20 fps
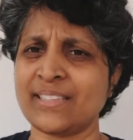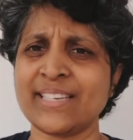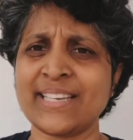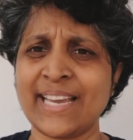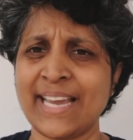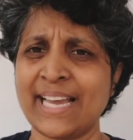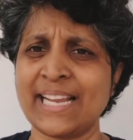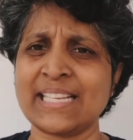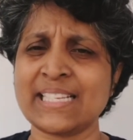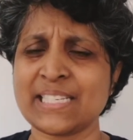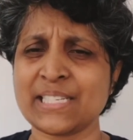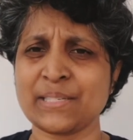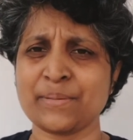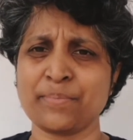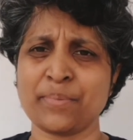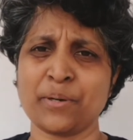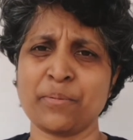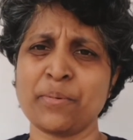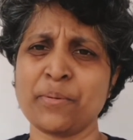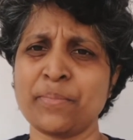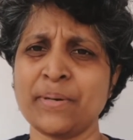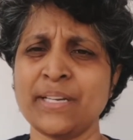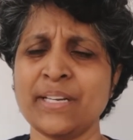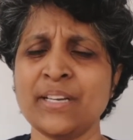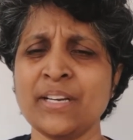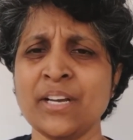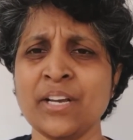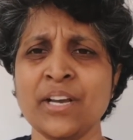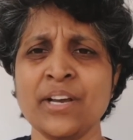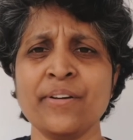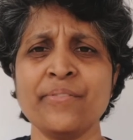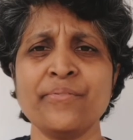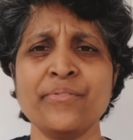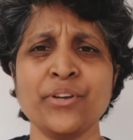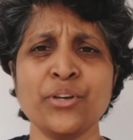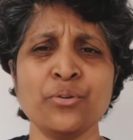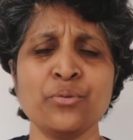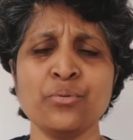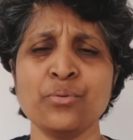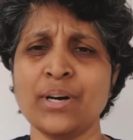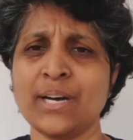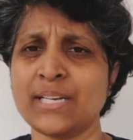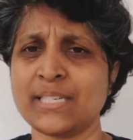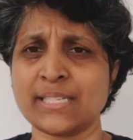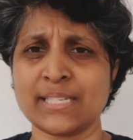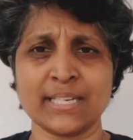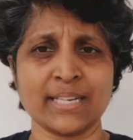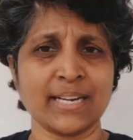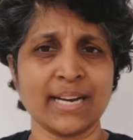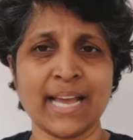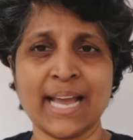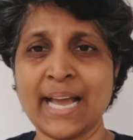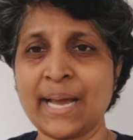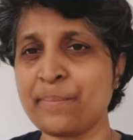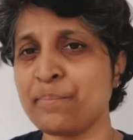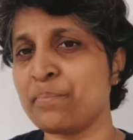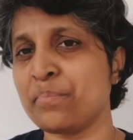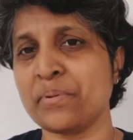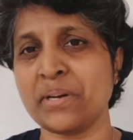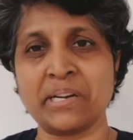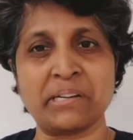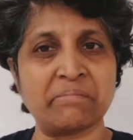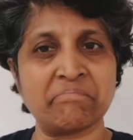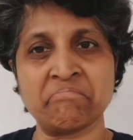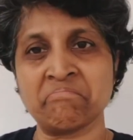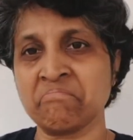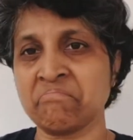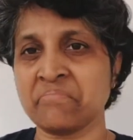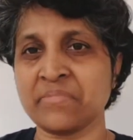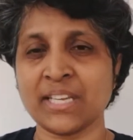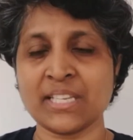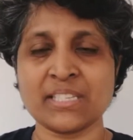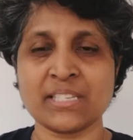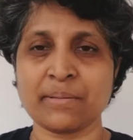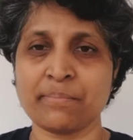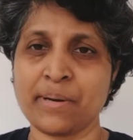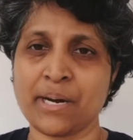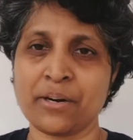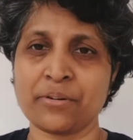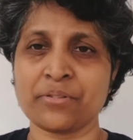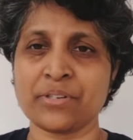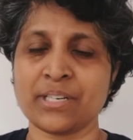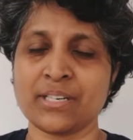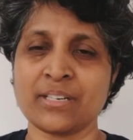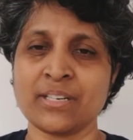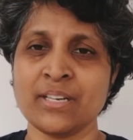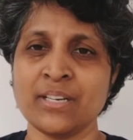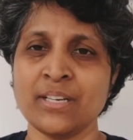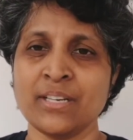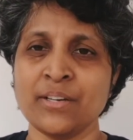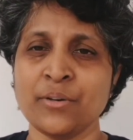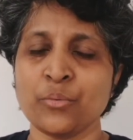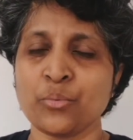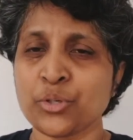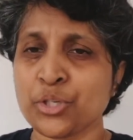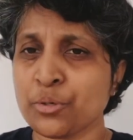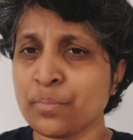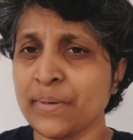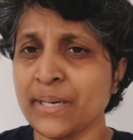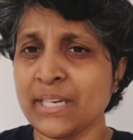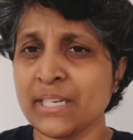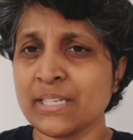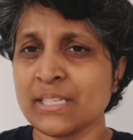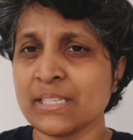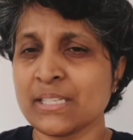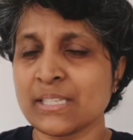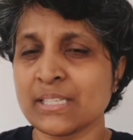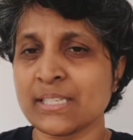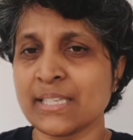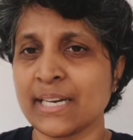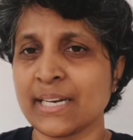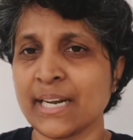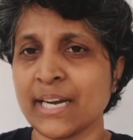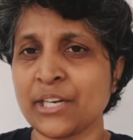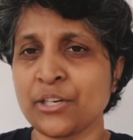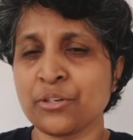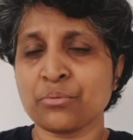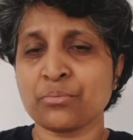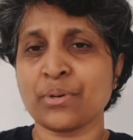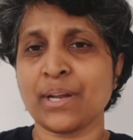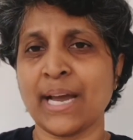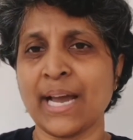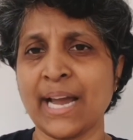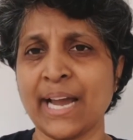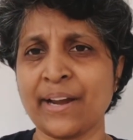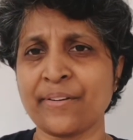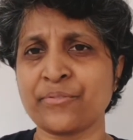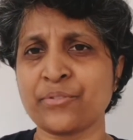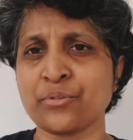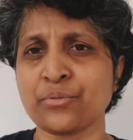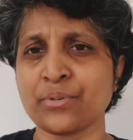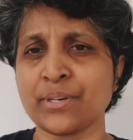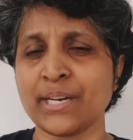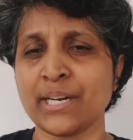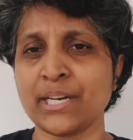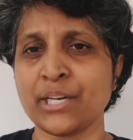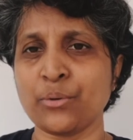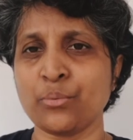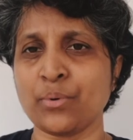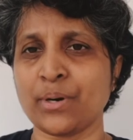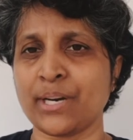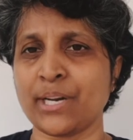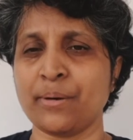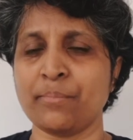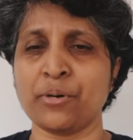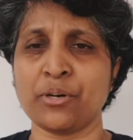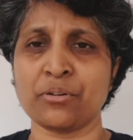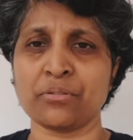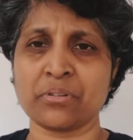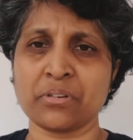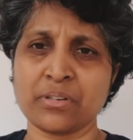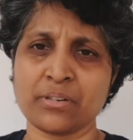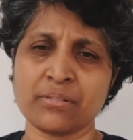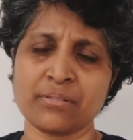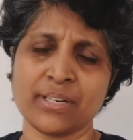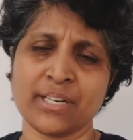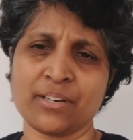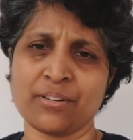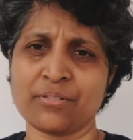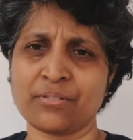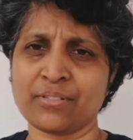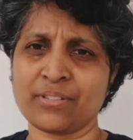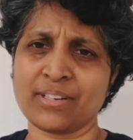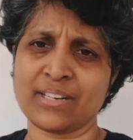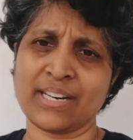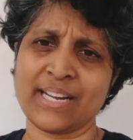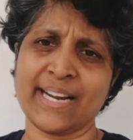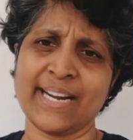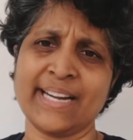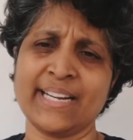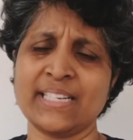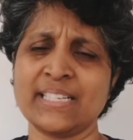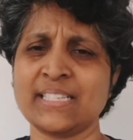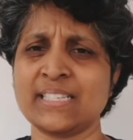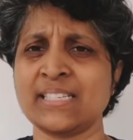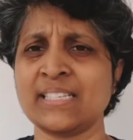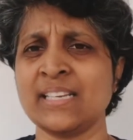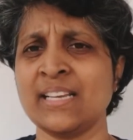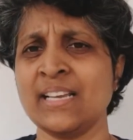else, probably view as an app, and that's about it, which means that I don't have to really worry about lights,